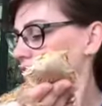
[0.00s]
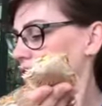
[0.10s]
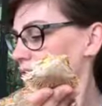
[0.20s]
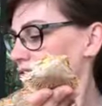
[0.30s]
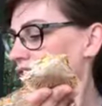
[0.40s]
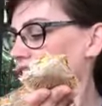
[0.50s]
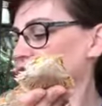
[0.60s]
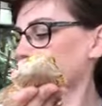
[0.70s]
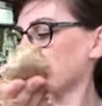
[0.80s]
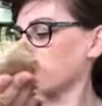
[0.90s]
we've got
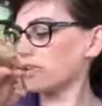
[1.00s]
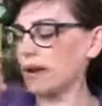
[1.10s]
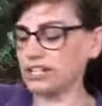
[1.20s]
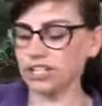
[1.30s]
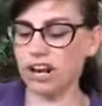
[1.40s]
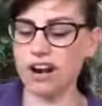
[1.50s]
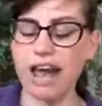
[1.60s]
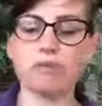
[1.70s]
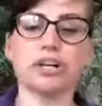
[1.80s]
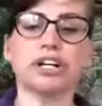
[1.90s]
a question on
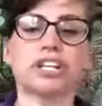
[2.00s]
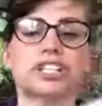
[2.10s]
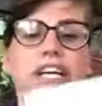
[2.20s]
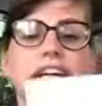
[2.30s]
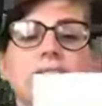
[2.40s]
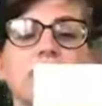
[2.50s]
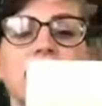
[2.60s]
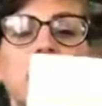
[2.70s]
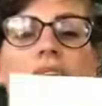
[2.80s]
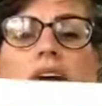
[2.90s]
our worksheet,
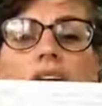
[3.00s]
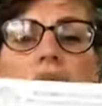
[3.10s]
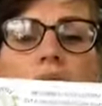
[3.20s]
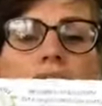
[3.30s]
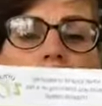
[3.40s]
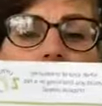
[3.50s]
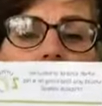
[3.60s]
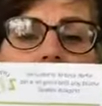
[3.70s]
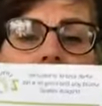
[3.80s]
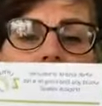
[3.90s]
and one of the
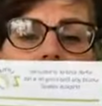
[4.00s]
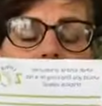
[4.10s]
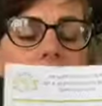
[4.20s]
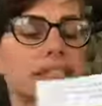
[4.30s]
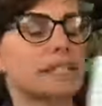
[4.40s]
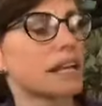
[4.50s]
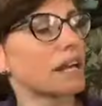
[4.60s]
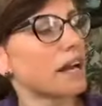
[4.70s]
questions is,